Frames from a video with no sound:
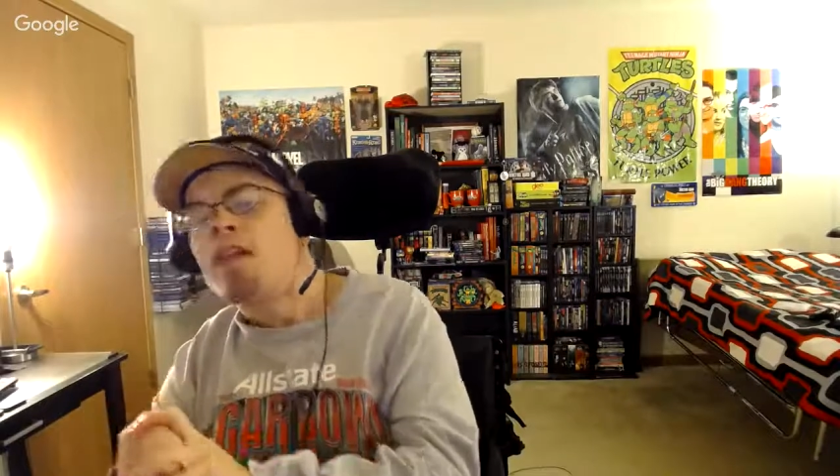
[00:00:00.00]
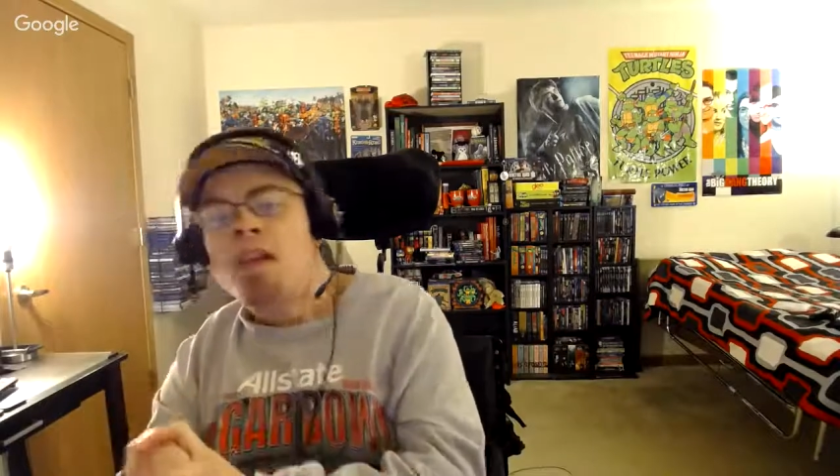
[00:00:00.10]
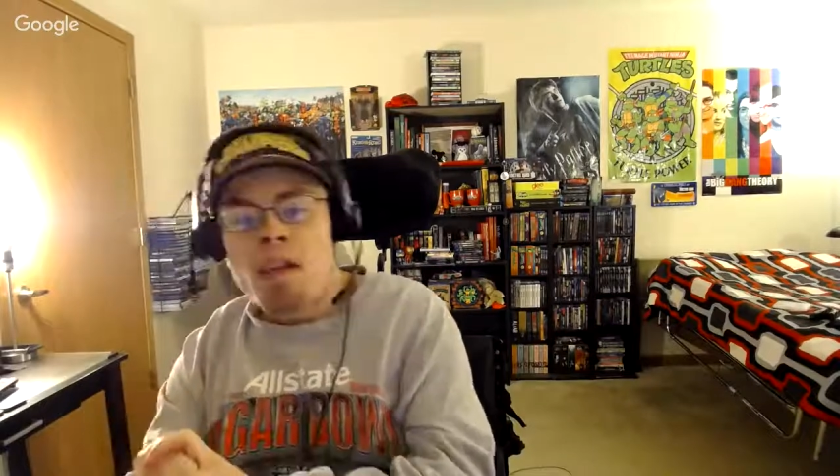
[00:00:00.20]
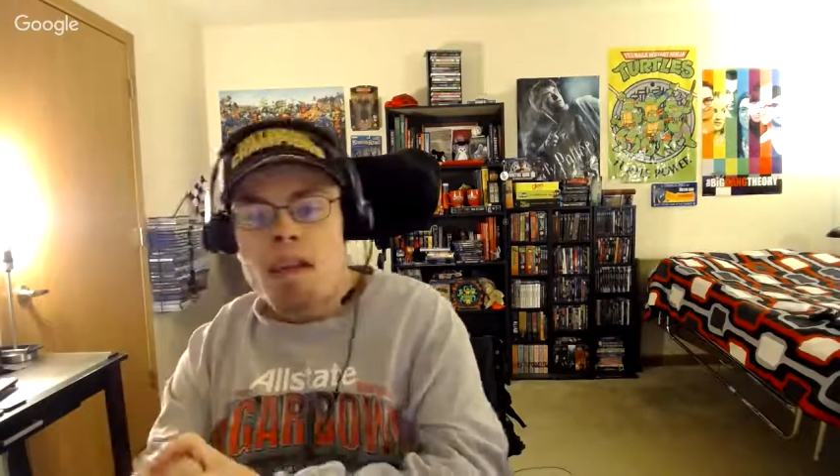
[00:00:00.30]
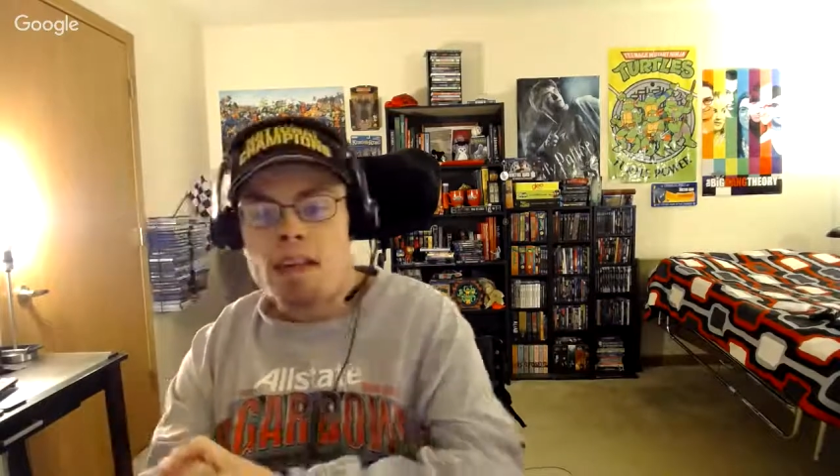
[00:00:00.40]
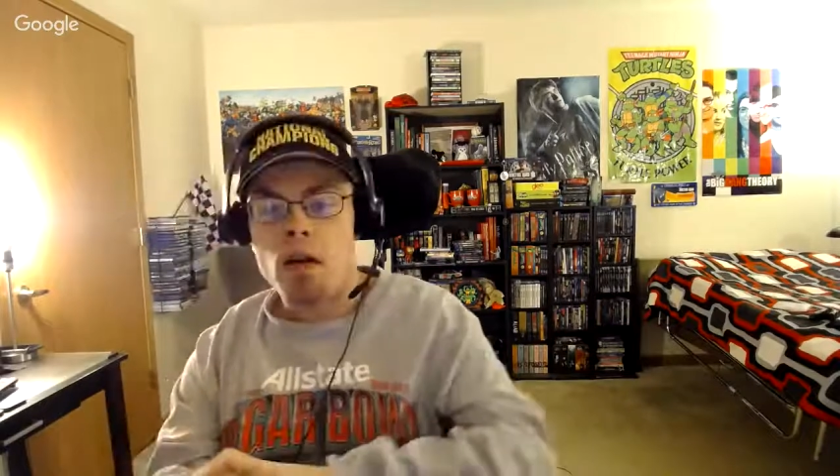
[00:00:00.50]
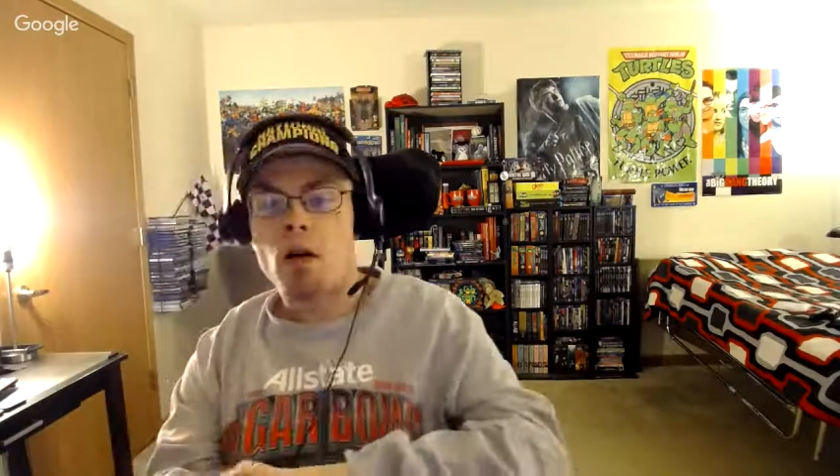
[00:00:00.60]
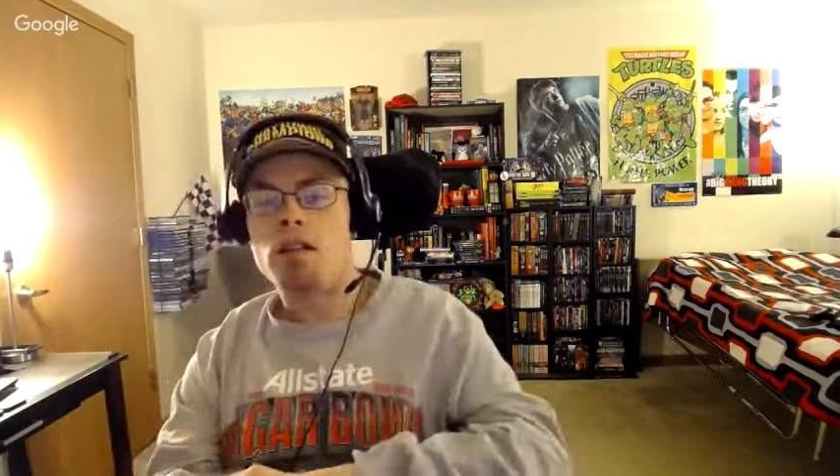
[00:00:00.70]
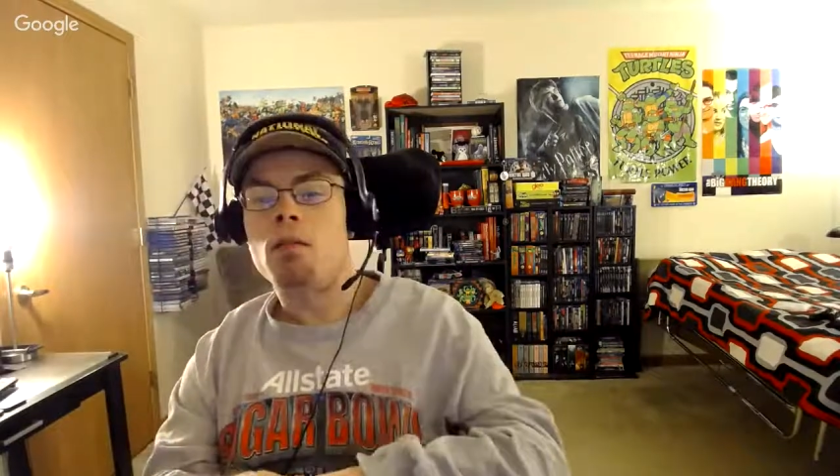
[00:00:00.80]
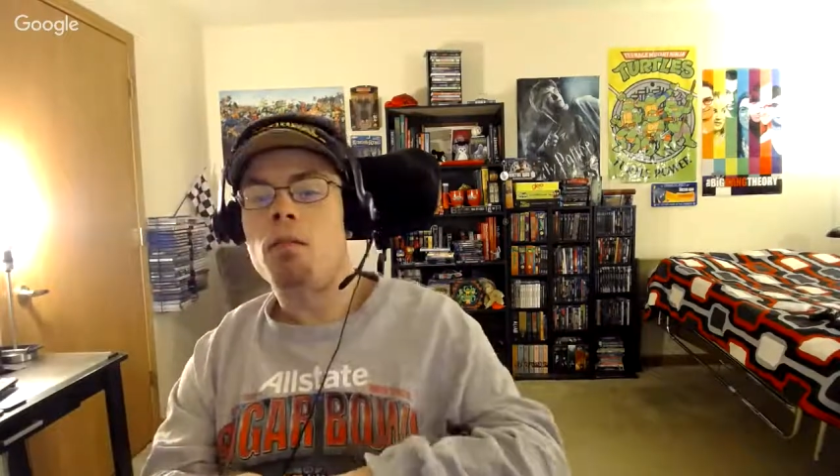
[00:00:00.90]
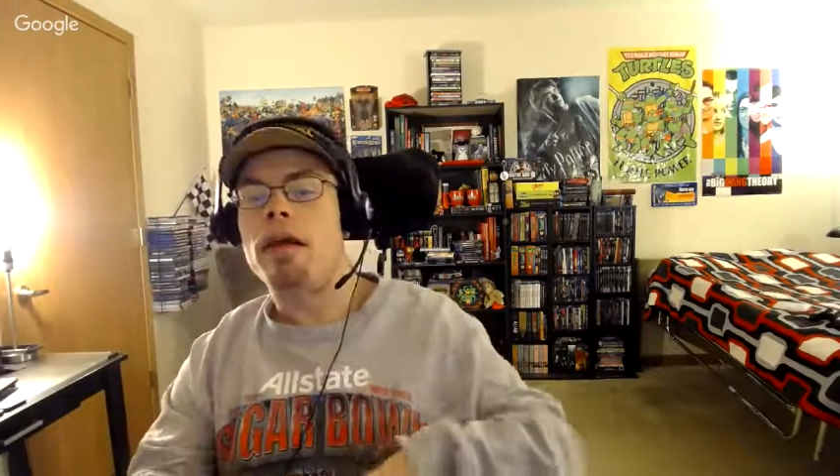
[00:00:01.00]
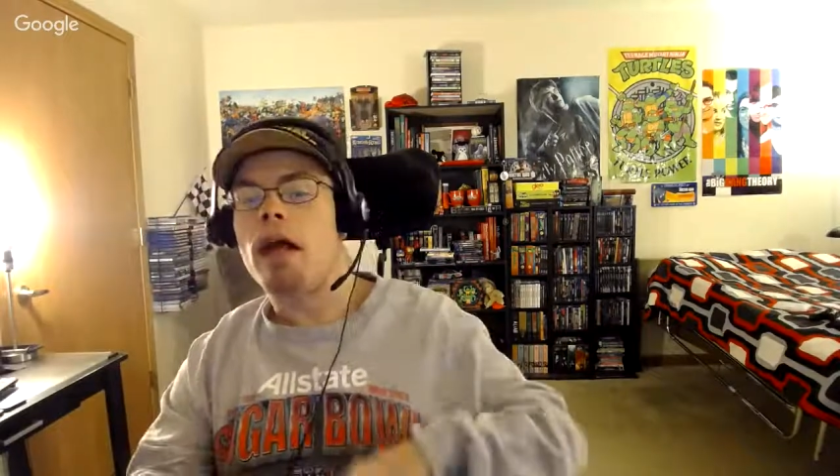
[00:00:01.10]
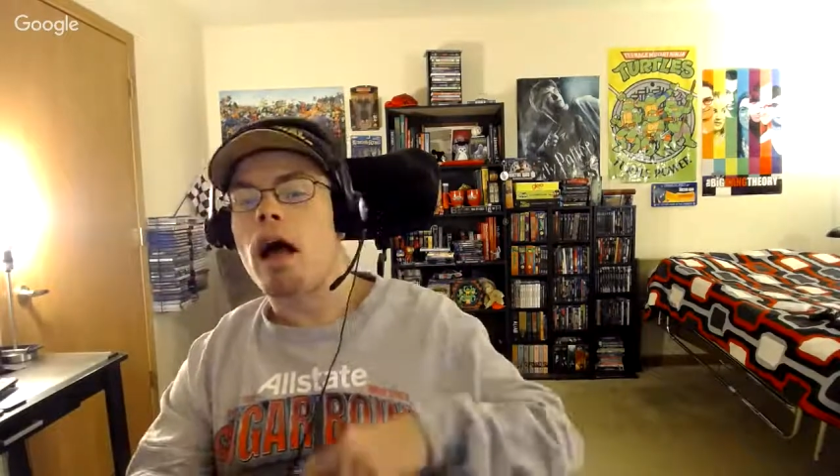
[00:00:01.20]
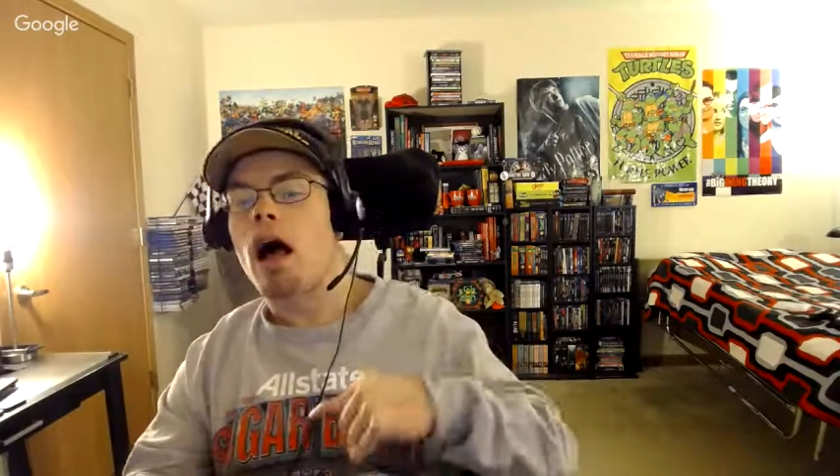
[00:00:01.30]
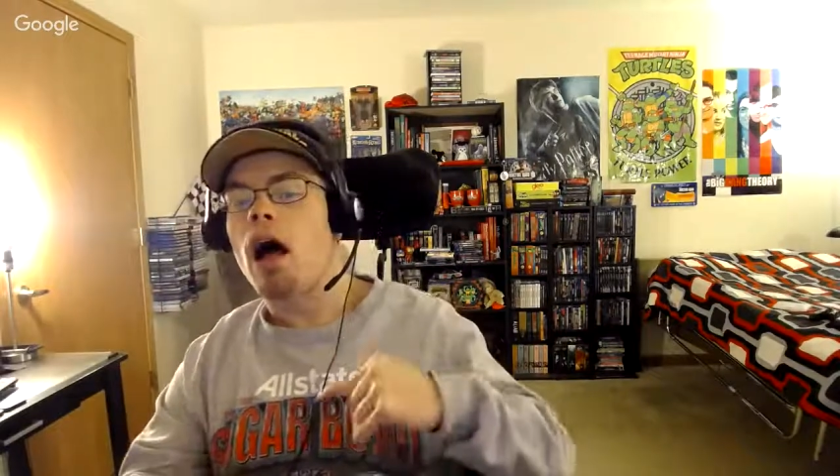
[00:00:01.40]
his ultimate
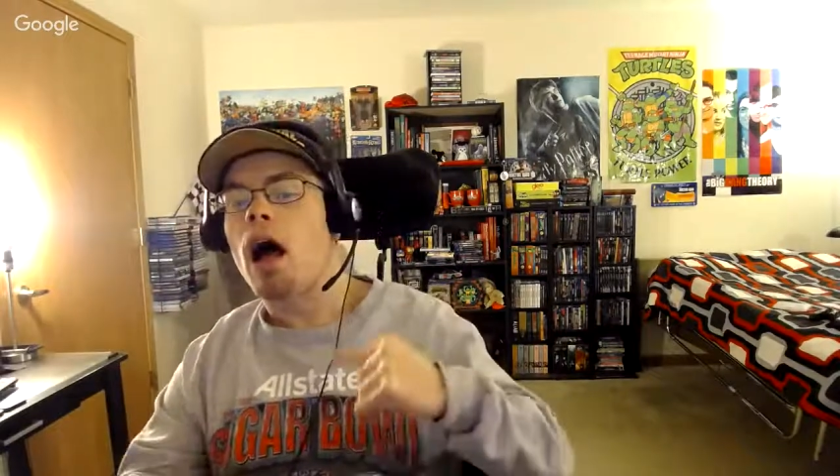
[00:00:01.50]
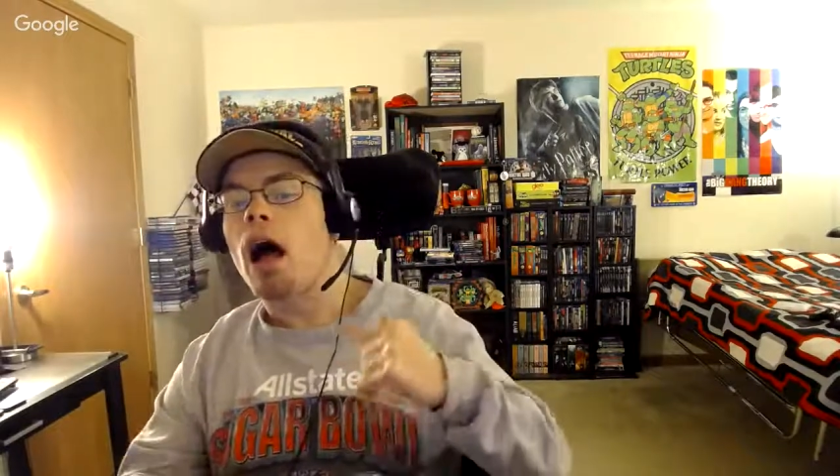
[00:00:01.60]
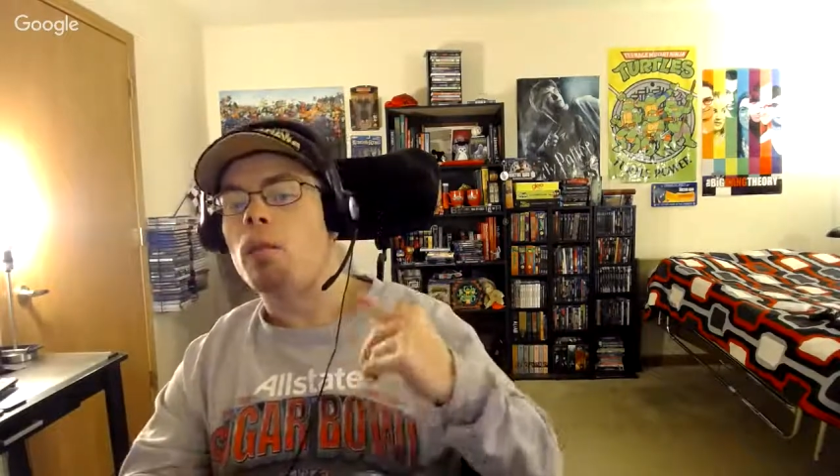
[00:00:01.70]
"I'm